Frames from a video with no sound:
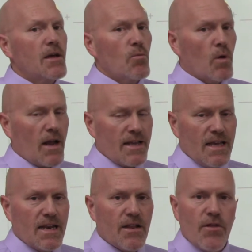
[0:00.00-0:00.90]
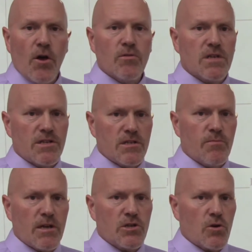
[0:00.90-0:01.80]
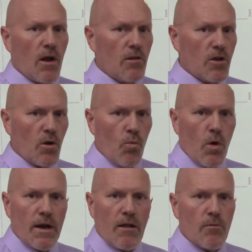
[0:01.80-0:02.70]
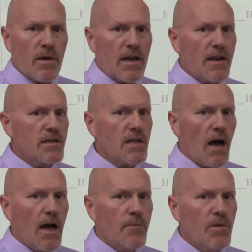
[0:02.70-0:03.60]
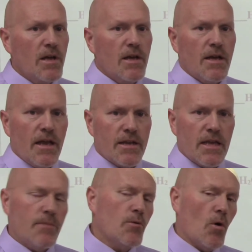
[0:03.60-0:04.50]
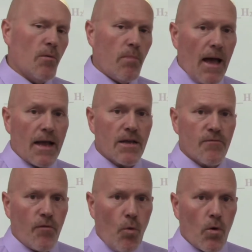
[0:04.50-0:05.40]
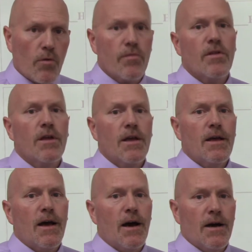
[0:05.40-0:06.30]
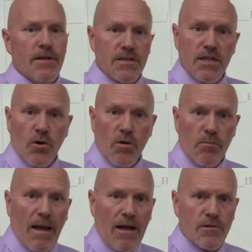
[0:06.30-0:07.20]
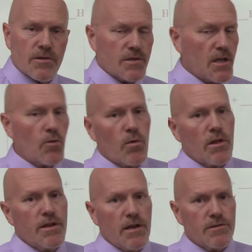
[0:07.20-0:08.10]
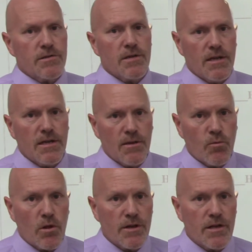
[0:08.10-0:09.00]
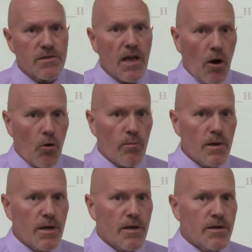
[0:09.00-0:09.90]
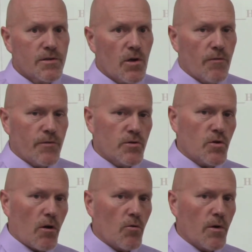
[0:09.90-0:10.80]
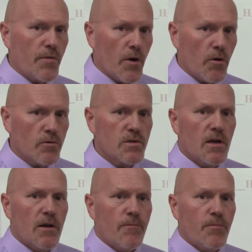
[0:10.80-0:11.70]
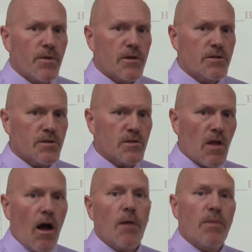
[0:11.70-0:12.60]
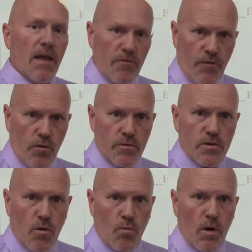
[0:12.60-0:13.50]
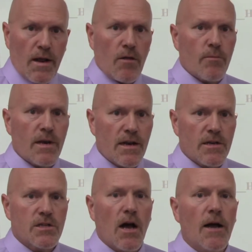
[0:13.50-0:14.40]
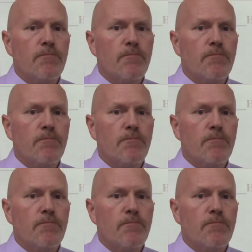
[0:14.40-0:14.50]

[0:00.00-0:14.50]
When I get into those, I just make sure I look at one element at a time and keep going back and forth until it balances. And it really does help. So if you struggle with those, just stop and focus on one element at a time.